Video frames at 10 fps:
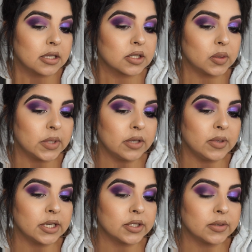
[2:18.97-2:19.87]
So what you
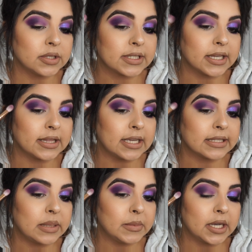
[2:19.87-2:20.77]
want to do is take that
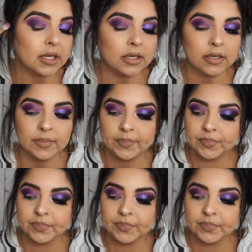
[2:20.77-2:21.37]
same color.